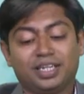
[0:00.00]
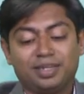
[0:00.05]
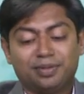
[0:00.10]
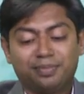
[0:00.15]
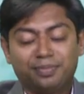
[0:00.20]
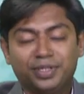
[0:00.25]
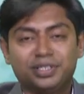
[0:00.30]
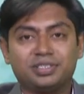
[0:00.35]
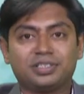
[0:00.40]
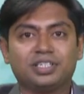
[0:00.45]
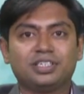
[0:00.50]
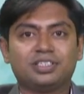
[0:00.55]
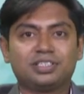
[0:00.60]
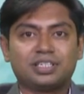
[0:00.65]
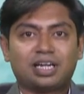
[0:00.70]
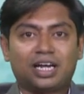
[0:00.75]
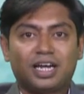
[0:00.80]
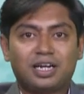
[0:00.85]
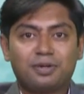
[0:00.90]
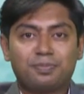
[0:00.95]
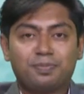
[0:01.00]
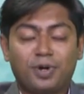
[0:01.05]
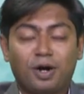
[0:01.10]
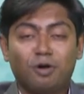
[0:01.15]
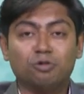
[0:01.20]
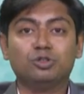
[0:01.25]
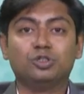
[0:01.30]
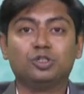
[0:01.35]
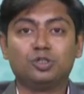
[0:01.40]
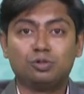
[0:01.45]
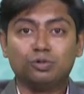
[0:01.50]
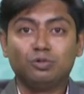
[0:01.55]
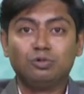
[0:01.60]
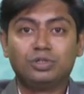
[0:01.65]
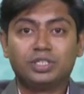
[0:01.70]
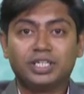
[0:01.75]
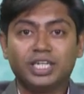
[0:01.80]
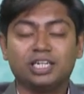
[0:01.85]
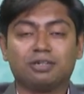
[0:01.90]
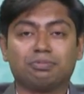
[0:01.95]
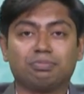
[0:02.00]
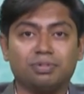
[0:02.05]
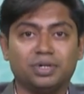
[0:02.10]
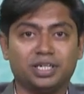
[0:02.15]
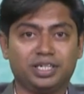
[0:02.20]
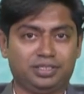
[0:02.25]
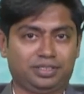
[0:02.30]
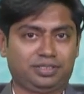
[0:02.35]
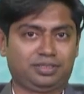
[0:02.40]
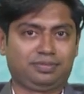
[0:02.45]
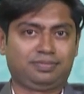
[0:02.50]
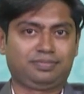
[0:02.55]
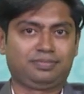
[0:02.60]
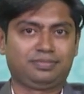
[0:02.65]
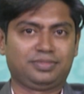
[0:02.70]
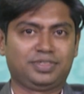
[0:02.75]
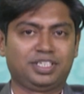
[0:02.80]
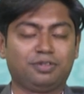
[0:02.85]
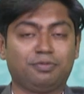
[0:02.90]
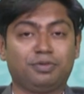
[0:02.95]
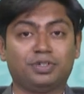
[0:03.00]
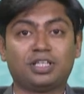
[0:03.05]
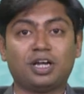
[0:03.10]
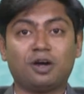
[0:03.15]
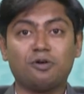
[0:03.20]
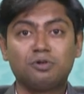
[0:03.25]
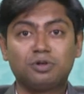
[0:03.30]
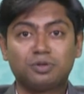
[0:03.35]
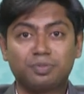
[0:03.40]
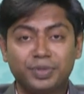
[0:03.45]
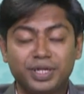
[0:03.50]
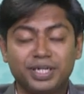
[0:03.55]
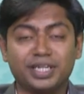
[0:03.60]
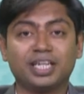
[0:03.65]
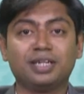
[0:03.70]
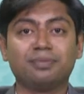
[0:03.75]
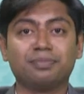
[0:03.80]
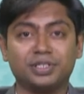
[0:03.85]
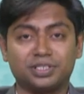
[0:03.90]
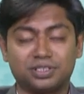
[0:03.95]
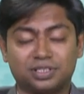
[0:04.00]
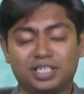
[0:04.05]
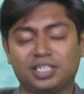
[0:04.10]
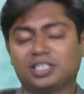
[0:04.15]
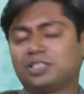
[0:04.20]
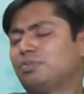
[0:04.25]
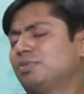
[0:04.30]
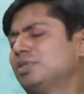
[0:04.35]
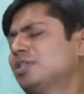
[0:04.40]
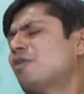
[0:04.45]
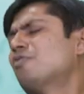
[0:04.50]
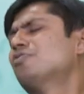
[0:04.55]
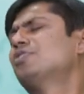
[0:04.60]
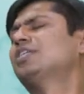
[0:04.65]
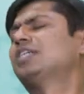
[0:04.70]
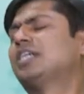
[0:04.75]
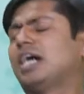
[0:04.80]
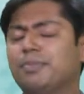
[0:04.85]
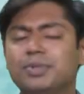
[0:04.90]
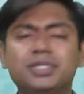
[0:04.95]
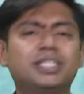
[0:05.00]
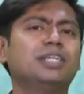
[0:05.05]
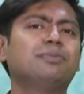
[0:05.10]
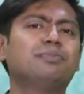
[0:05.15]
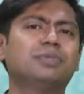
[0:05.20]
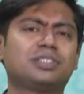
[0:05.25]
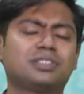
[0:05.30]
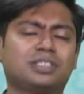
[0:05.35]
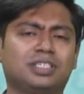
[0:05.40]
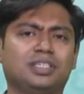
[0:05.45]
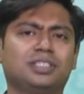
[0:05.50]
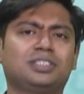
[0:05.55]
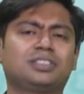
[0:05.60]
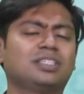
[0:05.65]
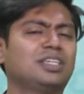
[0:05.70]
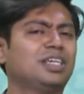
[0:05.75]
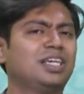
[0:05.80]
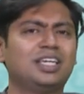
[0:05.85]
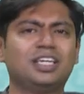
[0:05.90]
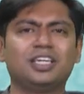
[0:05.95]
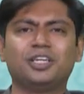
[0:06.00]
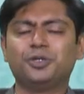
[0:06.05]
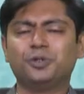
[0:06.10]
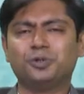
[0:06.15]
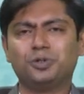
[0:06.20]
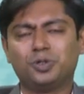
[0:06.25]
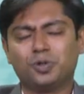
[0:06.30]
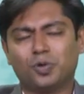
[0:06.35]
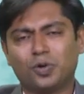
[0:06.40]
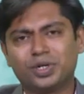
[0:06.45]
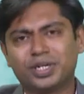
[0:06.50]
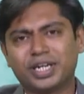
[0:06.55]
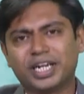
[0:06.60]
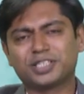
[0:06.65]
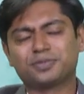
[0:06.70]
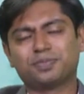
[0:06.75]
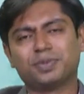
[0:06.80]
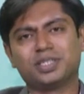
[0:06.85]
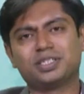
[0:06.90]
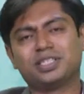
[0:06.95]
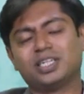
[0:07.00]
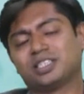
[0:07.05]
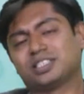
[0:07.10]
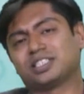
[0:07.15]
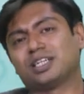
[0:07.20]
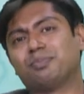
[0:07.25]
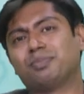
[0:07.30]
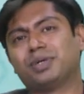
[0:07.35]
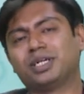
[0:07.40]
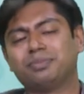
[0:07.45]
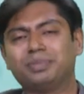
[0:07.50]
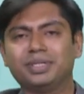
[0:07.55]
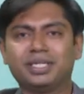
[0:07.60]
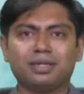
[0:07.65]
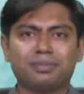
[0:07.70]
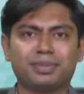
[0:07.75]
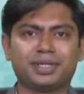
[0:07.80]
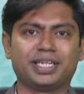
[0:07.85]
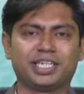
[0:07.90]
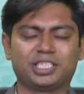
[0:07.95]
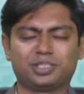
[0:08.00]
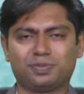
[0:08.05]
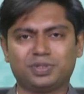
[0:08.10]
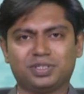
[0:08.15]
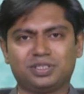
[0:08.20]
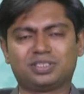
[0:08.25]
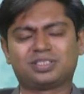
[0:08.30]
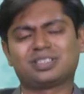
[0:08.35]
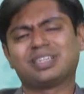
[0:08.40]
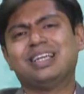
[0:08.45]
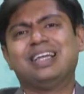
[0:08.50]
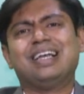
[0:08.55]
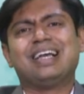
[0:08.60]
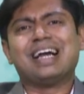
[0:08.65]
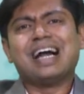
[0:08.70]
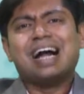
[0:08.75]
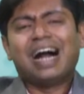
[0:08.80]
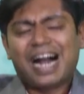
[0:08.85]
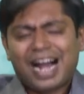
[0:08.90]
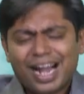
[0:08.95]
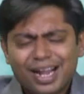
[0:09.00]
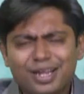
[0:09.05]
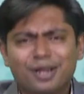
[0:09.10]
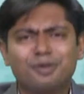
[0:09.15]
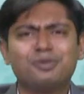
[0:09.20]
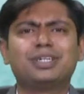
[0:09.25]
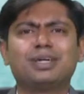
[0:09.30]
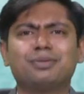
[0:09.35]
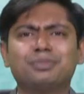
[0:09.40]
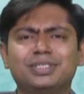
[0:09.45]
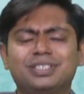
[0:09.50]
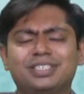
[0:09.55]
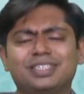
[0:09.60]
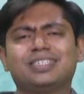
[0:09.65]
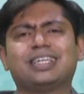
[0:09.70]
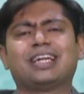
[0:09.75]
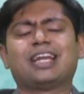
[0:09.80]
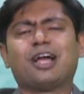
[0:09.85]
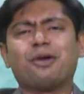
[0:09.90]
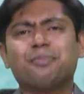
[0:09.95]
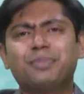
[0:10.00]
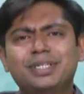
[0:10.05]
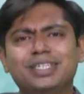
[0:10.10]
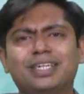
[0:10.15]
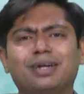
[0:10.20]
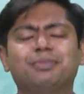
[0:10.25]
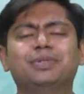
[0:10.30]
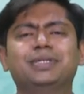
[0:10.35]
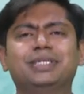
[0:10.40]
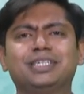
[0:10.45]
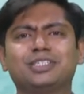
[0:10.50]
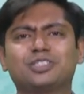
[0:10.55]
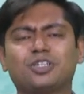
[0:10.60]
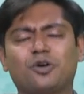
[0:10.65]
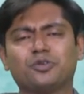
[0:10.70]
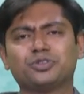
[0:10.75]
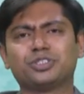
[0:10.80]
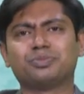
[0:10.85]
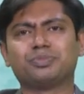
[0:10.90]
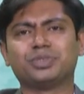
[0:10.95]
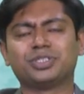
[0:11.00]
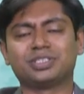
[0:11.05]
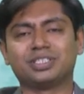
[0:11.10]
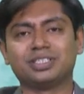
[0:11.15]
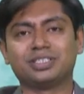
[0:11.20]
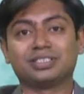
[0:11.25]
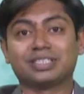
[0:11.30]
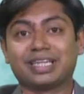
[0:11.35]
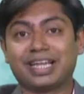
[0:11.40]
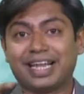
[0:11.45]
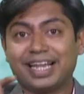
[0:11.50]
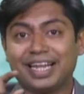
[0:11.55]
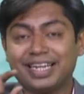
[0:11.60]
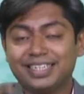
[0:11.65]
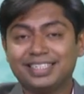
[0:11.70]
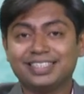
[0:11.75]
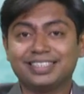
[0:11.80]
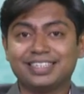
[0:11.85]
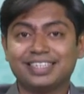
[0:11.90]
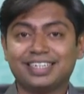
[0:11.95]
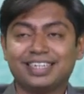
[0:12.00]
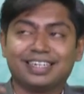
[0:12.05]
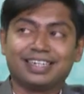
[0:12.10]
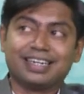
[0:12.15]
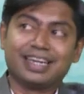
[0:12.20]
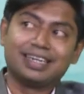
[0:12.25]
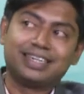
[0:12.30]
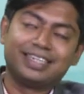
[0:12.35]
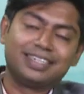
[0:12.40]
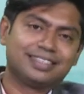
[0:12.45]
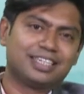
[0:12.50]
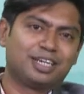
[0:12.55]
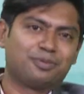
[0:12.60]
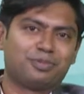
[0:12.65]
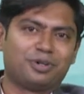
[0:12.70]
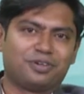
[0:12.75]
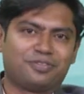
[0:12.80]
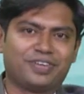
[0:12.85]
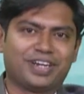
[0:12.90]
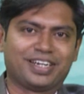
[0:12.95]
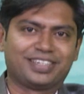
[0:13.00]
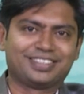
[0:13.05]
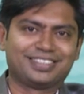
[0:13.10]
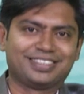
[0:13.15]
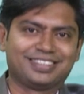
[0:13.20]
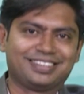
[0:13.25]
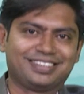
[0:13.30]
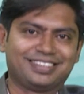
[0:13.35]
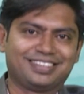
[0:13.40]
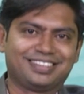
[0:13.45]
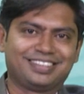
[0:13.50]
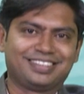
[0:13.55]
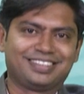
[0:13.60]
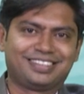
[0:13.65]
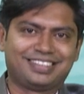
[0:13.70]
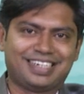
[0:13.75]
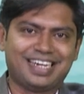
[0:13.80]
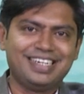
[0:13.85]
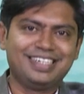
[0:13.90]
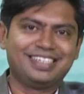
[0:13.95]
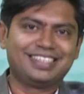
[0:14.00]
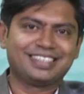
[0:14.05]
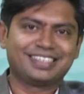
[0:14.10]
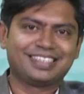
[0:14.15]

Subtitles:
Mistakes are bound to take place. Without making mistakes, without committing mistakes, you don't expect that somebody become an expert. I have committed and I've been committing 1,000 mistakes and getting that perfection, right?